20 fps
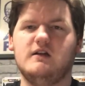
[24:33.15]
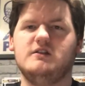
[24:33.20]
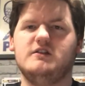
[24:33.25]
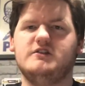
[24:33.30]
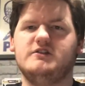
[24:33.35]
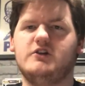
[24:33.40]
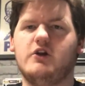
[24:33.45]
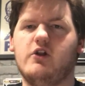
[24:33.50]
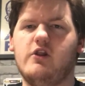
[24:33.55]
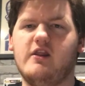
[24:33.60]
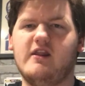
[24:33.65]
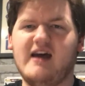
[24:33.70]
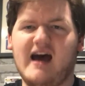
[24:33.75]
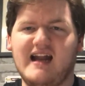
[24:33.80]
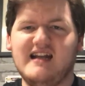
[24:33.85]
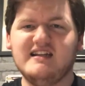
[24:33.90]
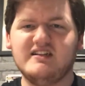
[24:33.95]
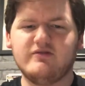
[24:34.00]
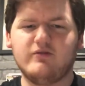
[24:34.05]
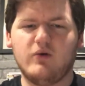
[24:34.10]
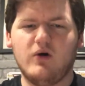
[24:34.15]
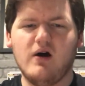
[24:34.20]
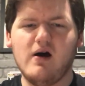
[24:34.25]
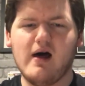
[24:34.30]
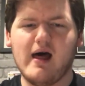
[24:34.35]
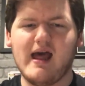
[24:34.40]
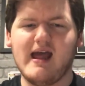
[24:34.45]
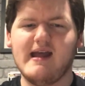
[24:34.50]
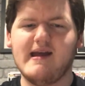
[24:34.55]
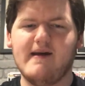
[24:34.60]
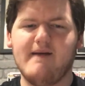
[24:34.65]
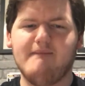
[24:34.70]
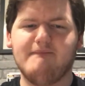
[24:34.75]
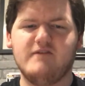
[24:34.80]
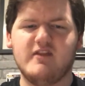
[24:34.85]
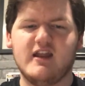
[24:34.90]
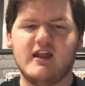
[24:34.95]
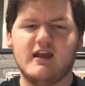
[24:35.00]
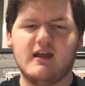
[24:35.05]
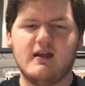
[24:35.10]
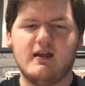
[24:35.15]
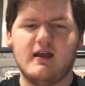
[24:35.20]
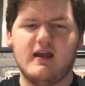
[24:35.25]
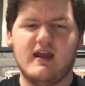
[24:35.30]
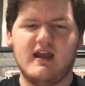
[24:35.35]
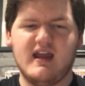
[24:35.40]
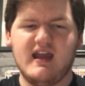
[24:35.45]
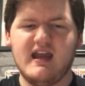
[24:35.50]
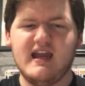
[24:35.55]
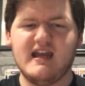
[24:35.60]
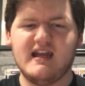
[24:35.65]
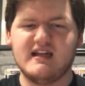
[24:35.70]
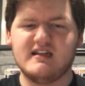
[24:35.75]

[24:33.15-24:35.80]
So that is why he